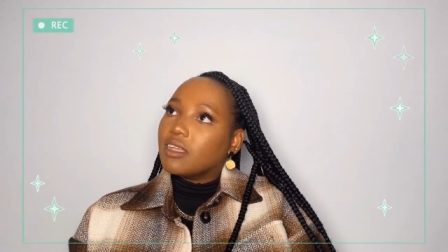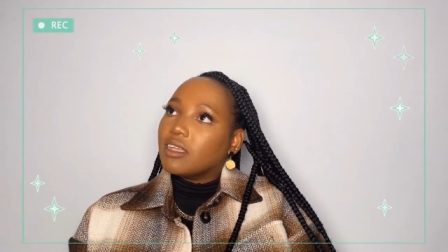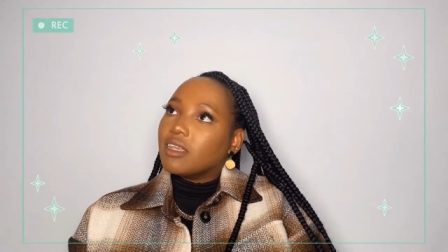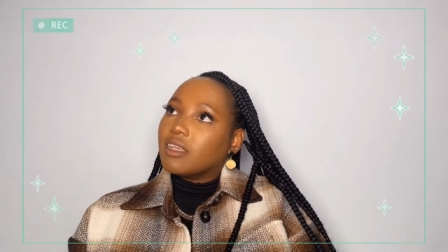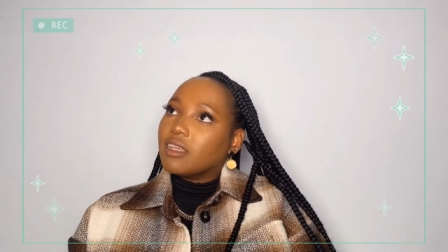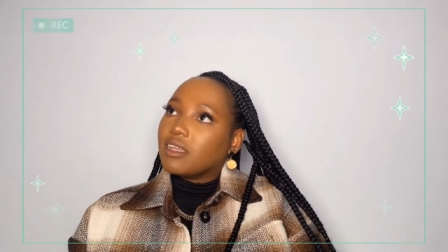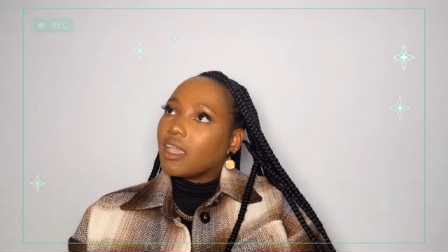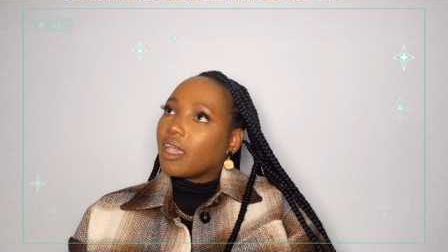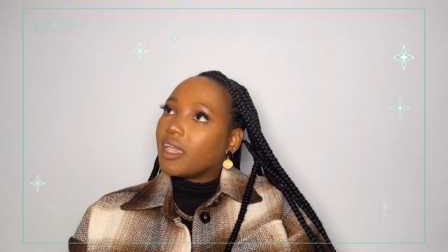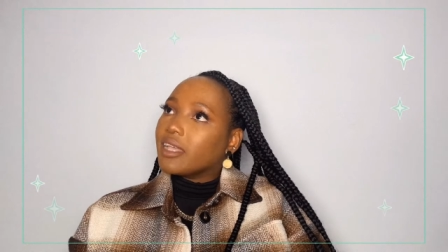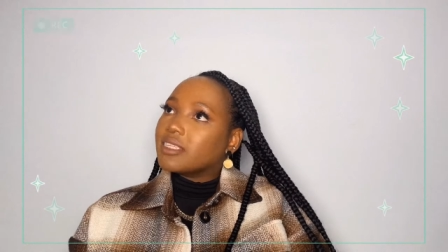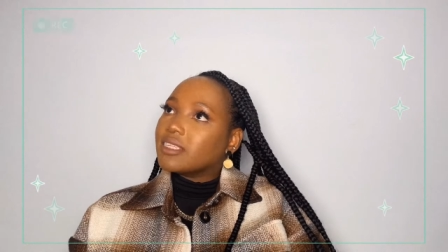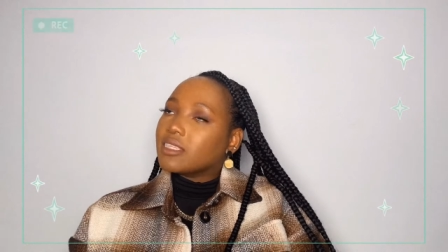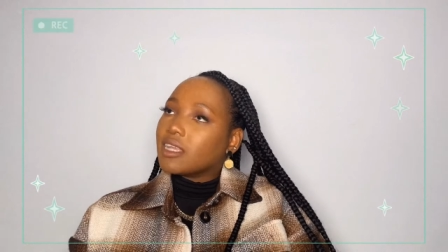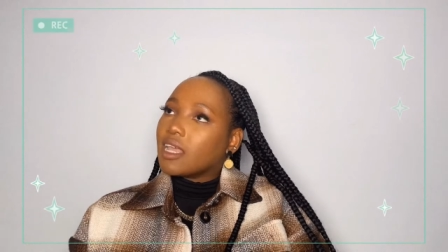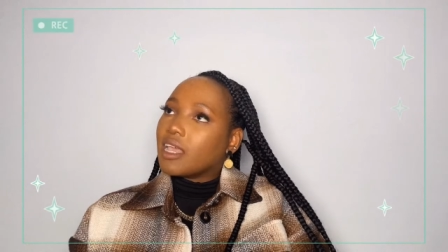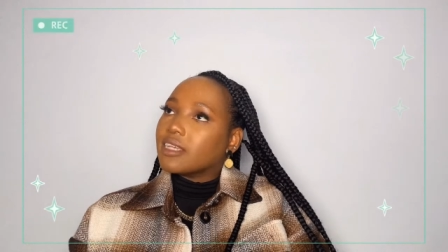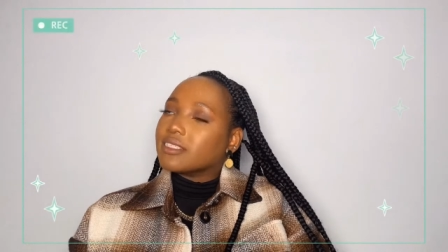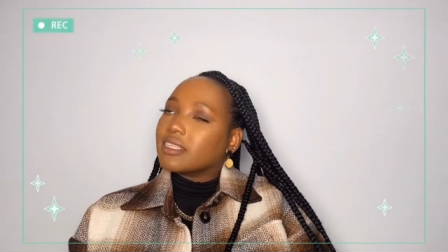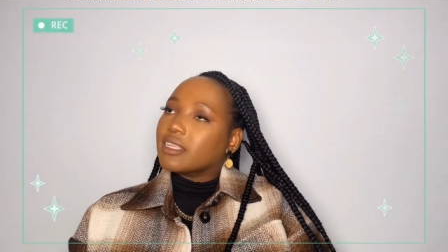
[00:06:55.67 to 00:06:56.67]
Yeah, it's
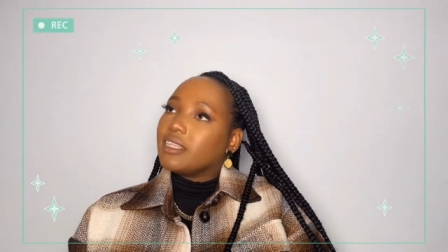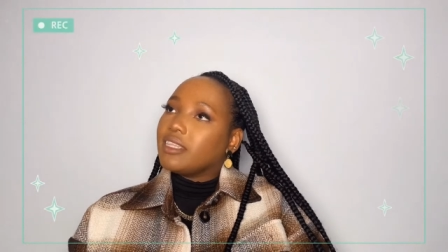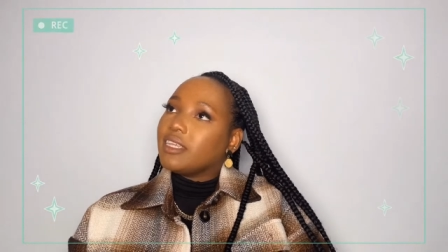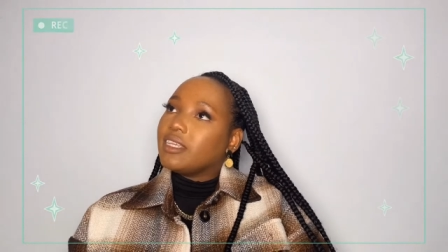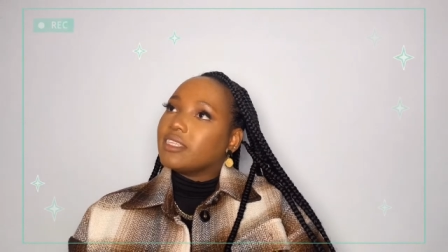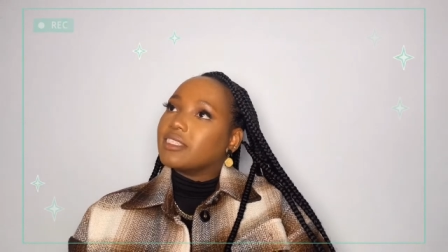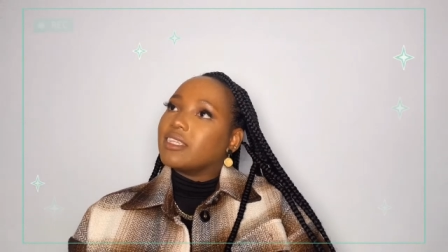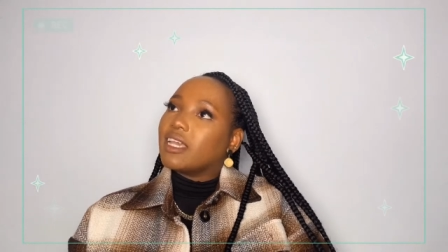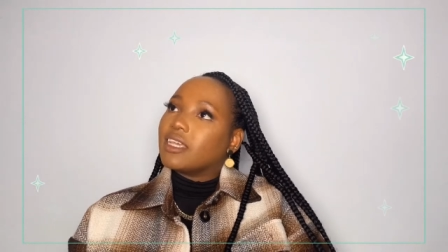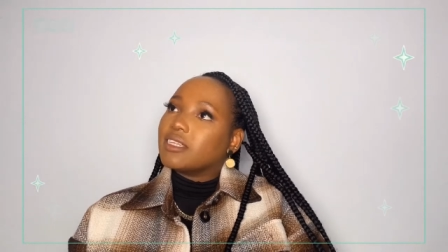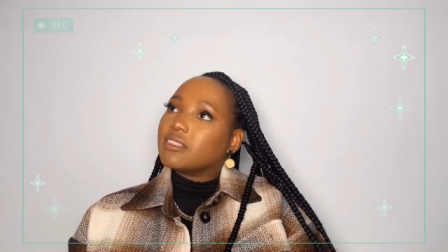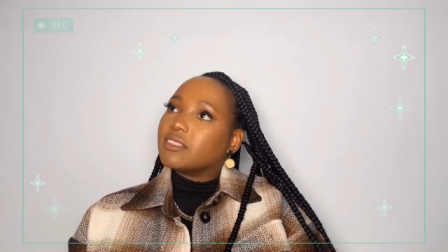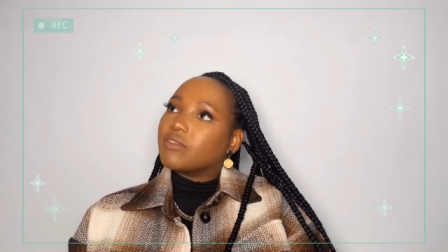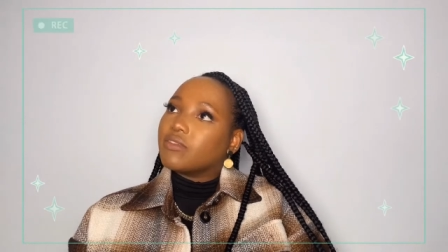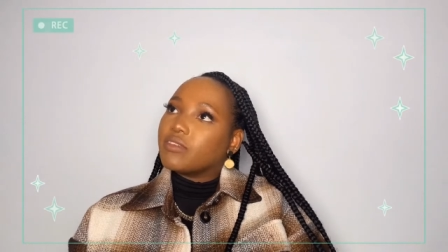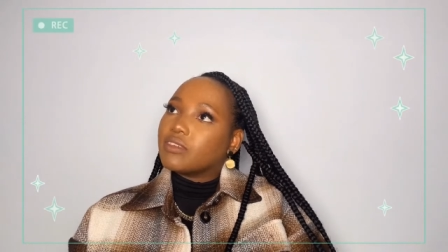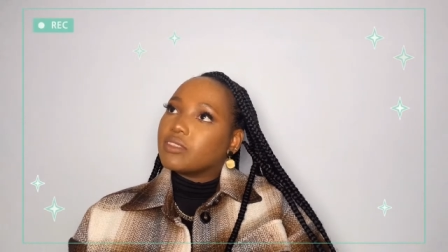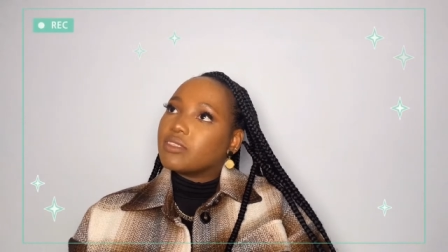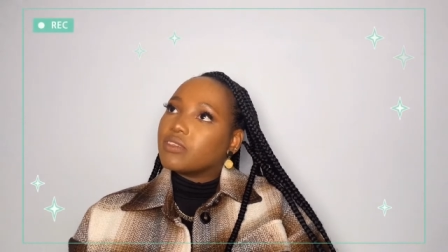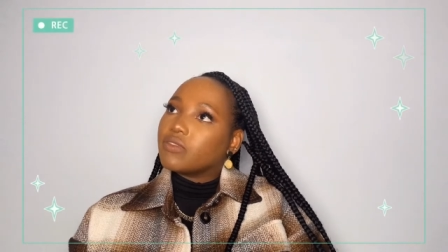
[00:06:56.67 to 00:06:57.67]
nice. I think it's nice to, vi-
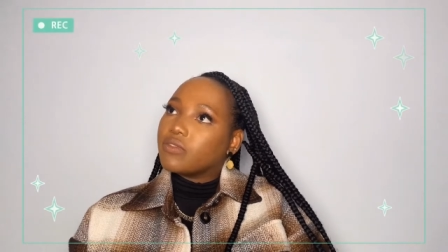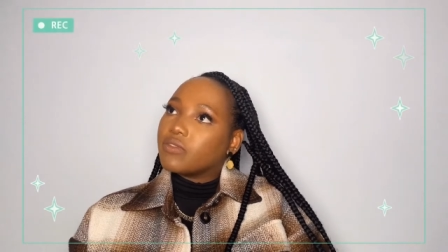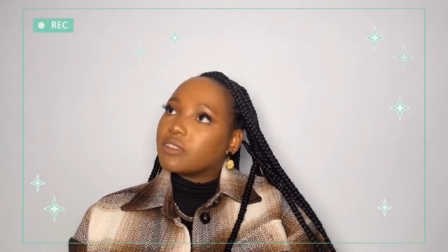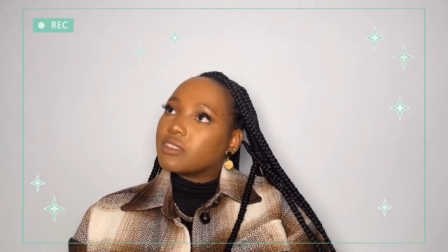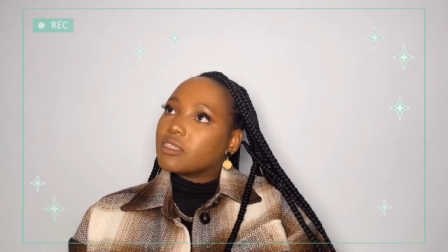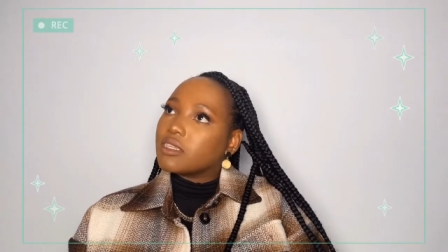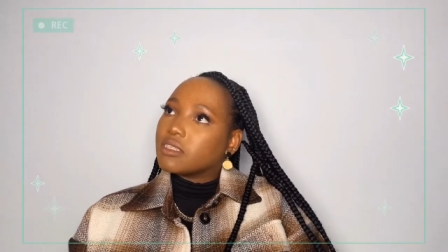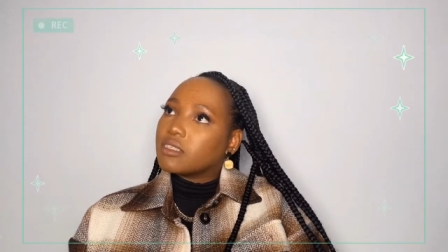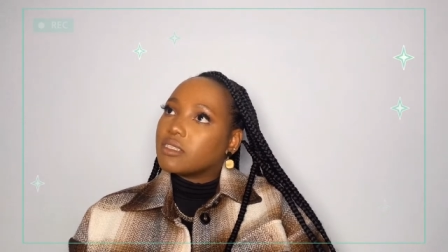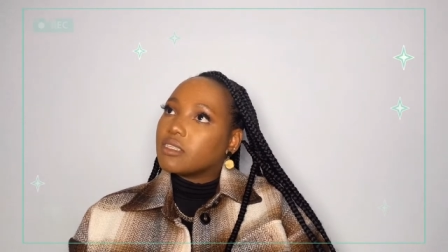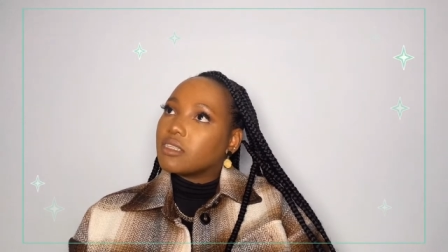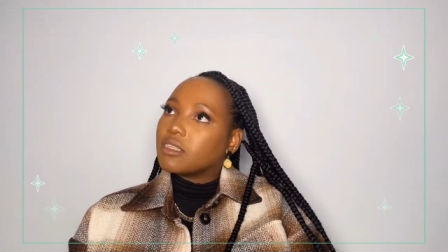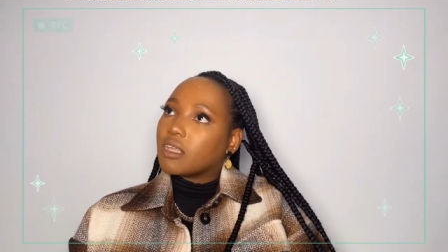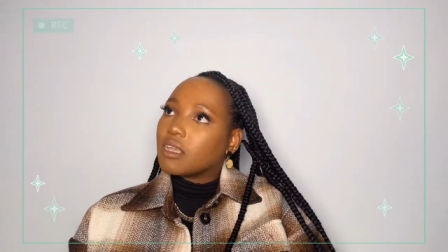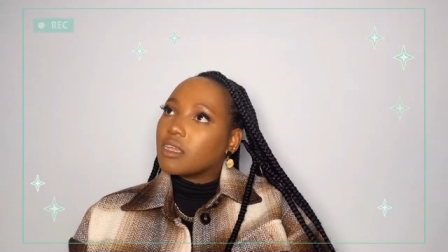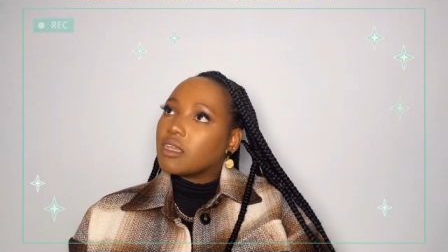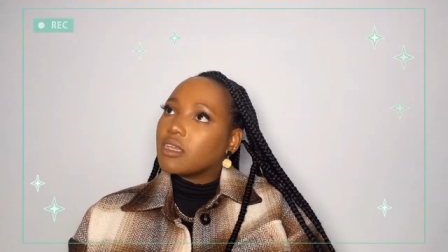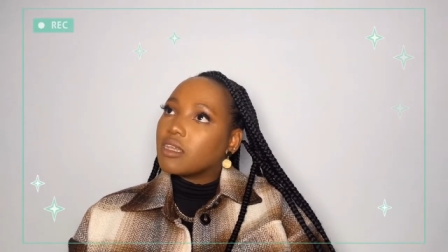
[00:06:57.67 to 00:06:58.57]
to visit there.